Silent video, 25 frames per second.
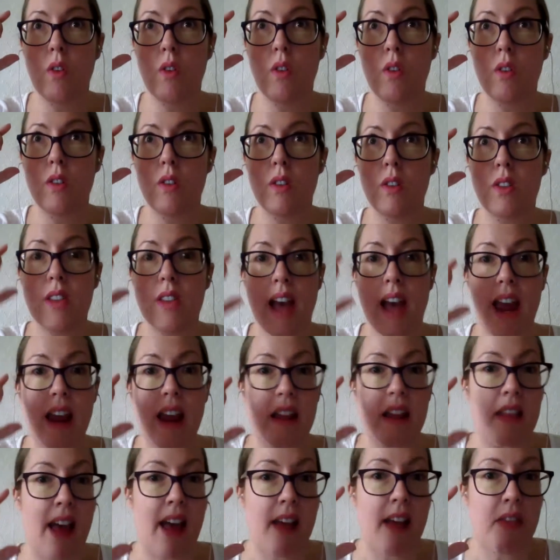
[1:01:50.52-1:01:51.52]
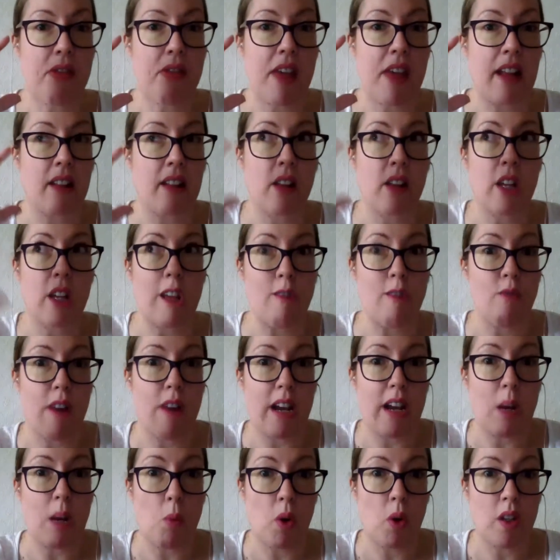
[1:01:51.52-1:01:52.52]
saying that thing that you
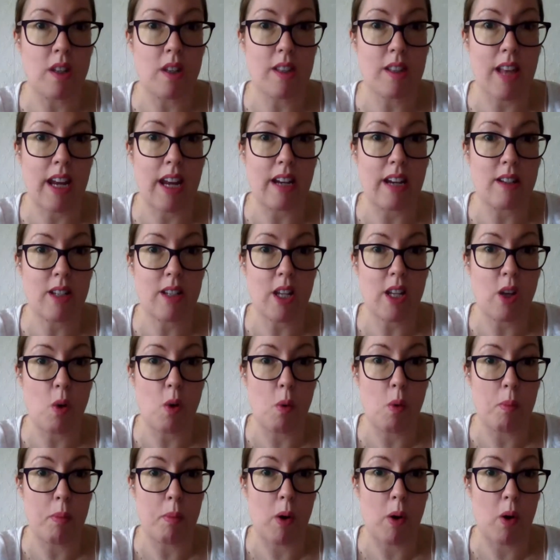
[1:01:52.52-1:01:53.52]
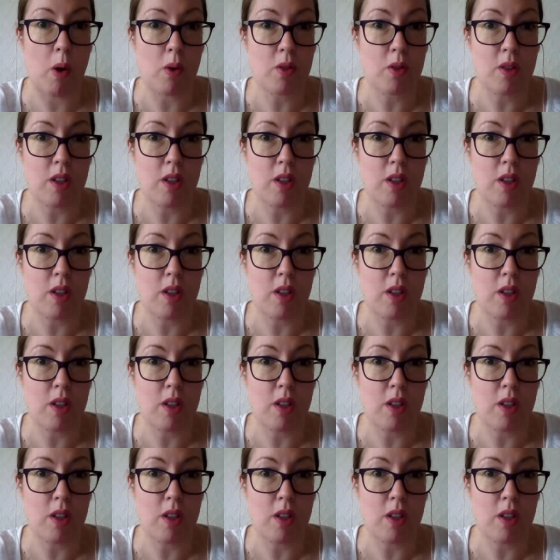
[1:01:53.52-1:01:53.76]
really want to say to your boss,